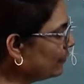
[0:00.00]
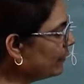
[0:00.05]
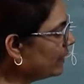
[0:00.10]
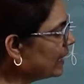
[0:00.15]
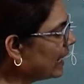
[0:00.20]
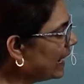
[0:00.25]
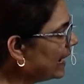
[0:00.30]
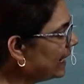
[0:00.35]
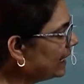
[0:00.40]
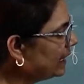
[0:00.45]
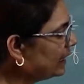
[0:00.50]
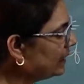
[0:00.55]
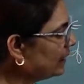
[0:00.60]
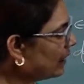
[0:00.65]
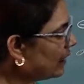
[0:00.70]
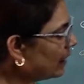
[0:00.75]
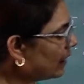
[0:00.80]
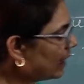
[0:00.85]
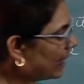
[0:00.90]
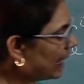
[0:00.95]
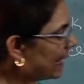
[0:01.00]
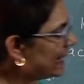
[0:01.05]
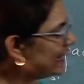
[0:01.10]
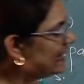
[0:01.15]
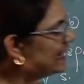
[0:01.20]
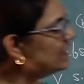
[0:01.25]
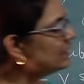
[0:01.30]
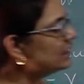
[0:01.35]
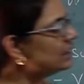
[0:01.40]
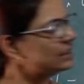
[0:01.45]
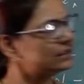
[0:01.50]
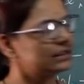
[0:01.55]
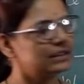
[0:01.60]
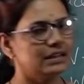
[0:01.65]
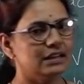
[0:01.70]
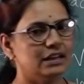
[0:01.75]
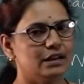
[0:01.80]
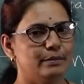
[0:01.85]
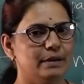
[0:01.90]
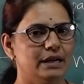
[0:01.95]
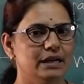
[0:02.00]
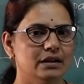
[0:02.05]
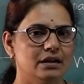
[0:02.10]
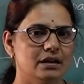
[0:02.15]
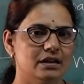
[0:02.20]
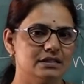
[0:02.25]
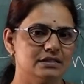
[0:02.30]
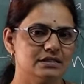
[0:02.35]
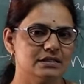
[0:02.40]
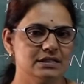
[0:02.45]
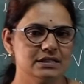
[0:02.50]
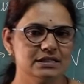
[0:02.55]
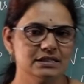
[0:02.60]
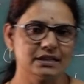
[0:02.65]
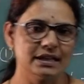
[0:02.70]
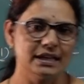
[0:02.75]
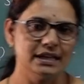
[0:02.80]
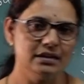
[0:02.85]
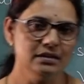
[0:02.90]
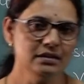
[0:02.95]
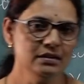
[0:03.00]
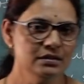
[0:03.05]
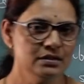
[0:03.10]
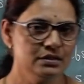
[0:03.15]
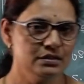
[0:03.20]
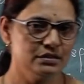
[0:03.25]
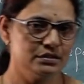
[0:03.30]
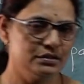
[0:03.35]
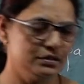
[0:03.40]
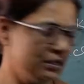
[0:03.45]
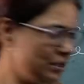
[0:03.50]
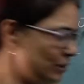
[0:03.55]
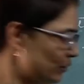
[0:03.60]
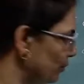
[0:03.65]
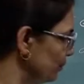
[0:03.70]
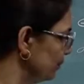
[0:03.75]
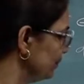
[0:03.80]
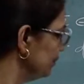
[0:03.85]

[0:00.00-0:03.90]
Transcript: we add in any another element, answer is again a 0.